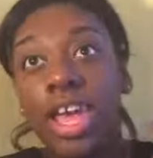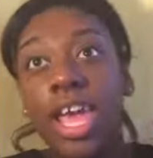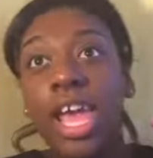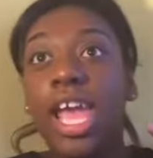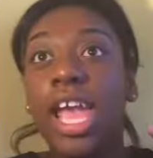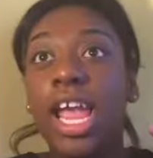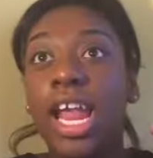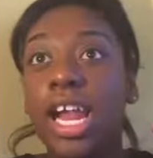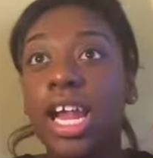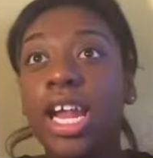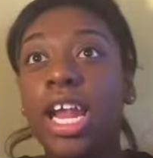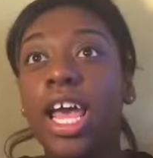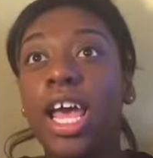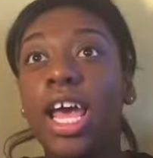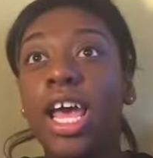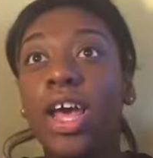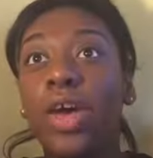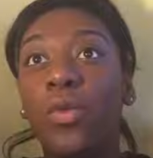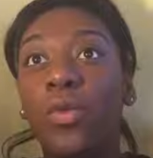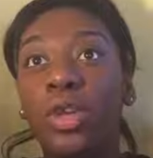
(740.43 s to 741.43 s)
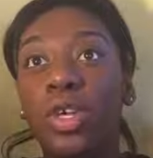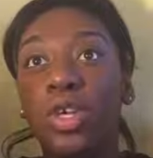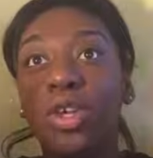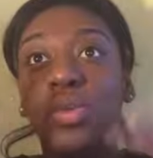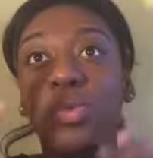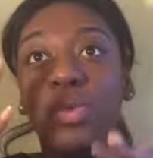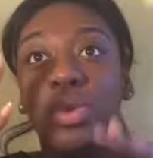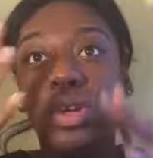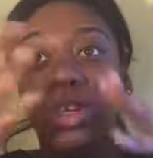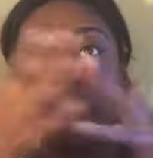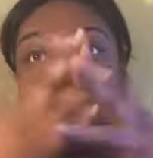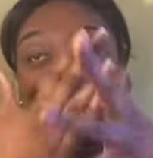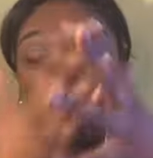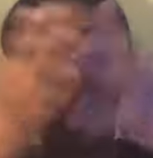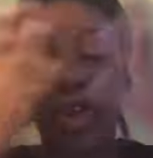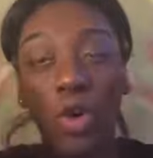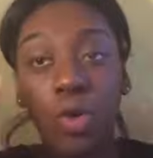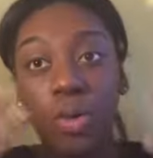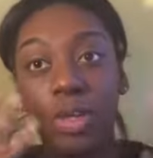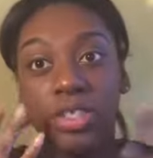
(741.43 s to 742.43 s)
and when you put just
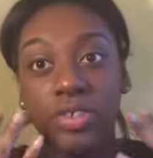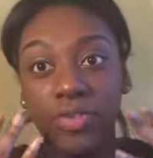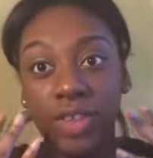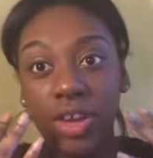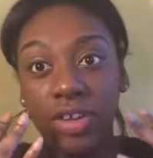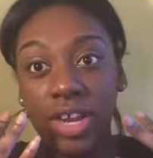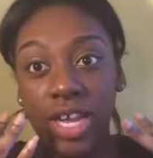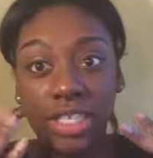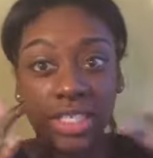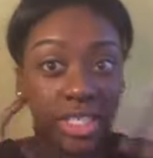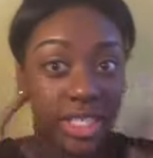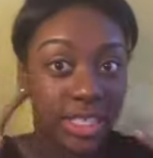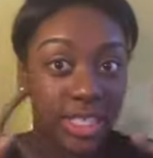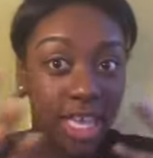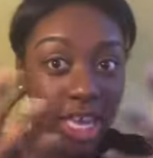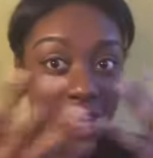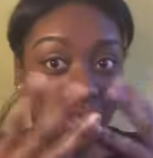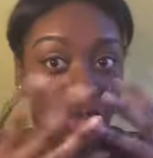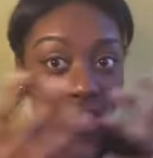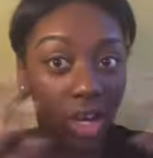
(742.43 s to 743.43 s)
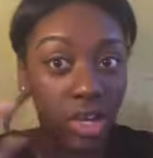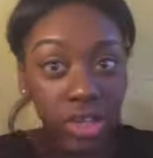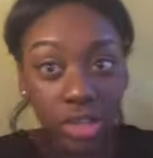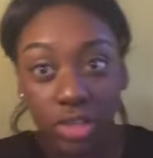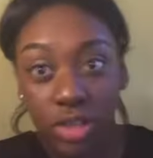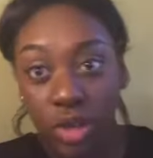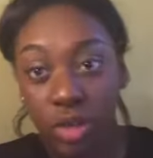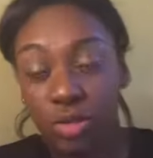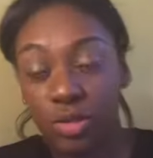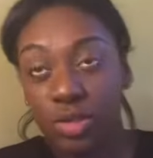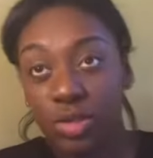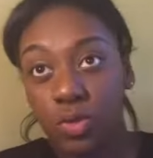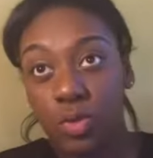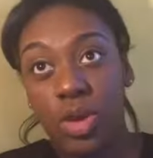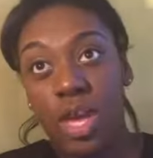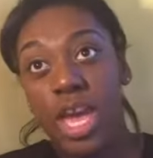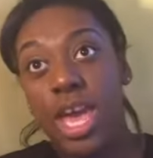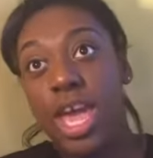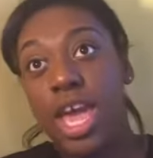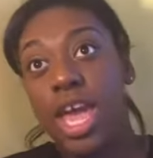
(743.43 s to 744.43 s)
a whole bunch of foundation, it takes your undertones
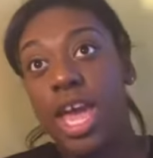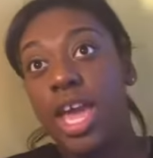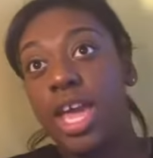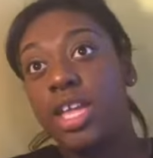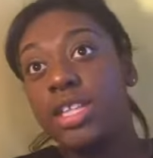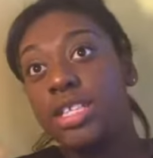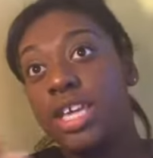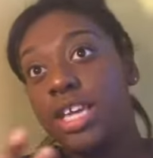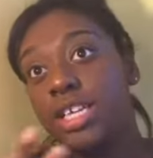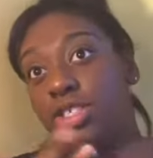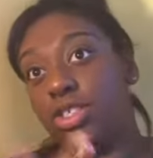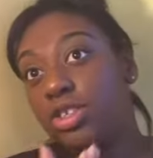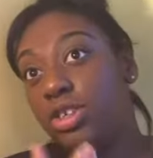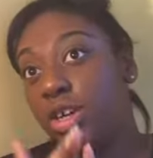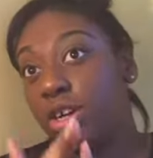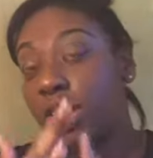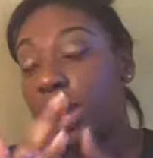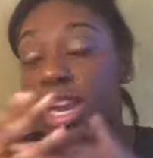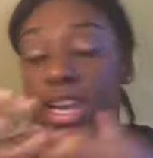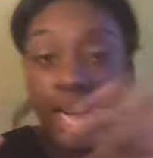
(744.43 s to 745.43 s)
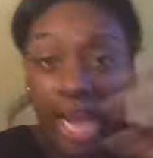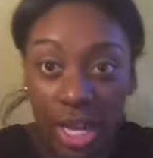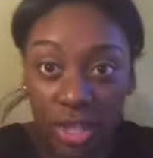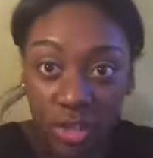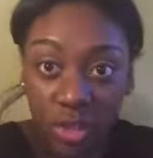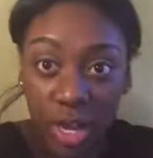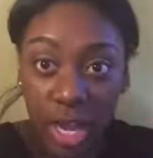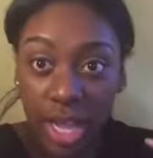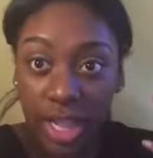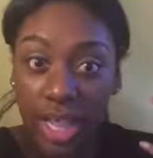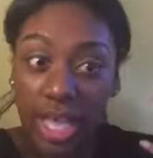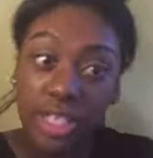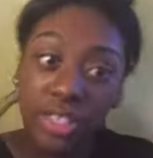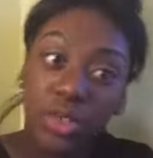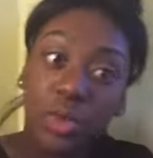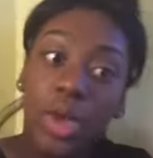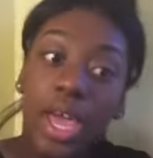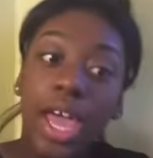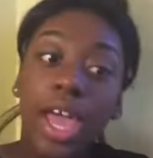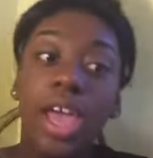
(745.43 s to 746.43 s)
away, it takes your natural
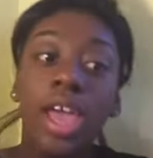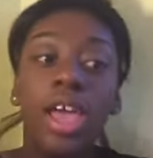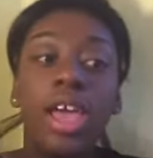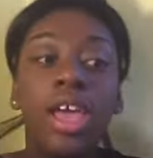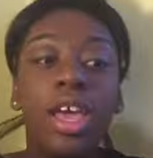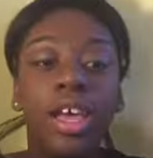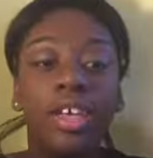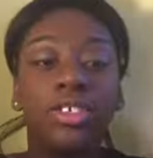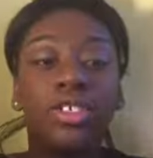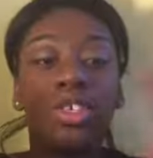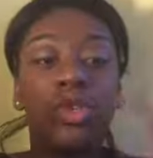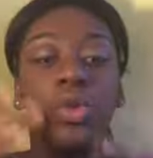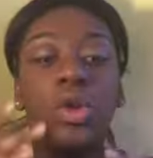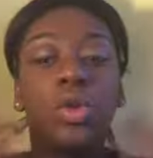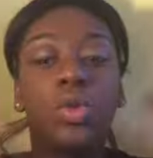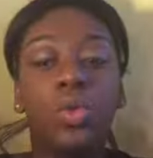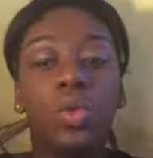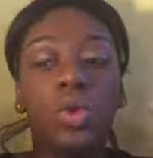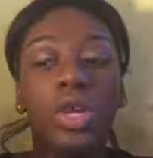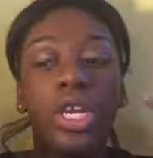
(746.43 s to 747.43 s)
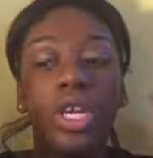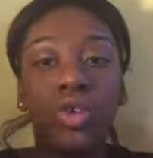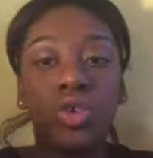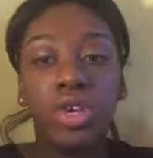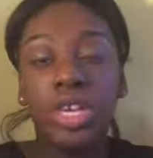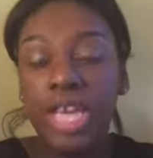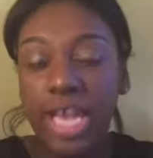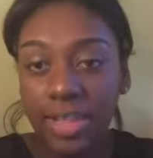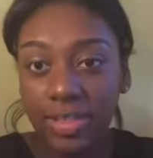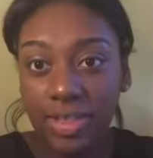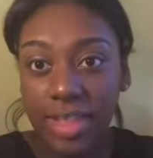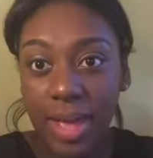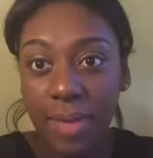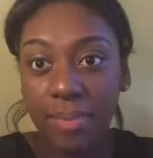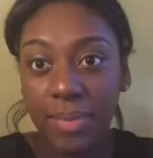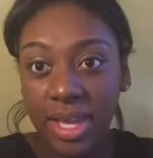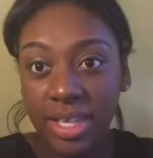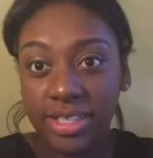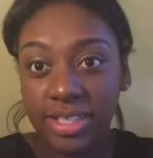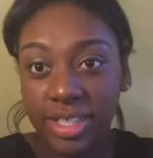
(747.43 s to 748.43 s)
highlights away, and so you want to recreate
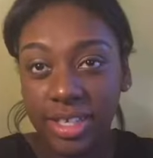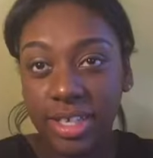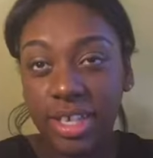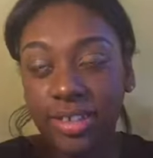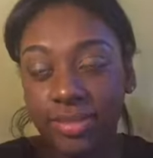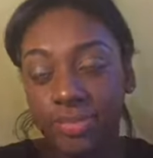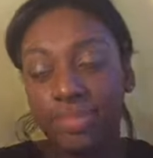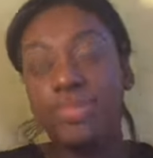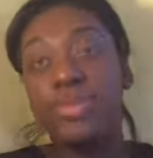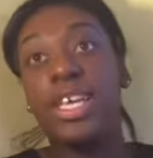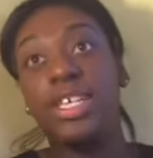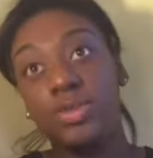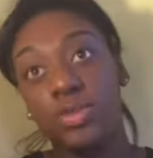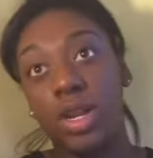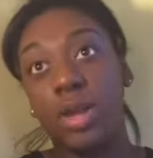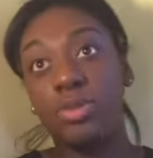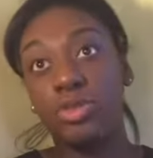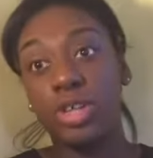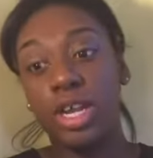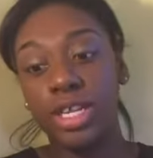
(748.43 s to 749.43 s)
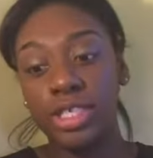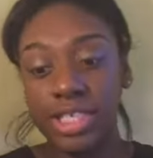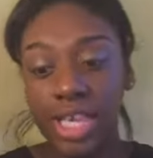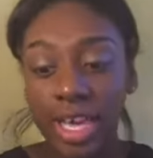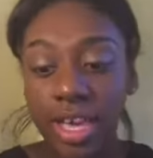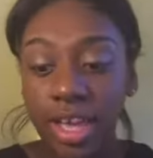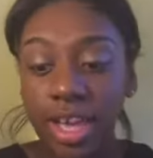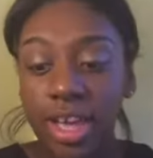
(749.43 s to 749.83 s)
that. Basically, that's what I'm trying to say.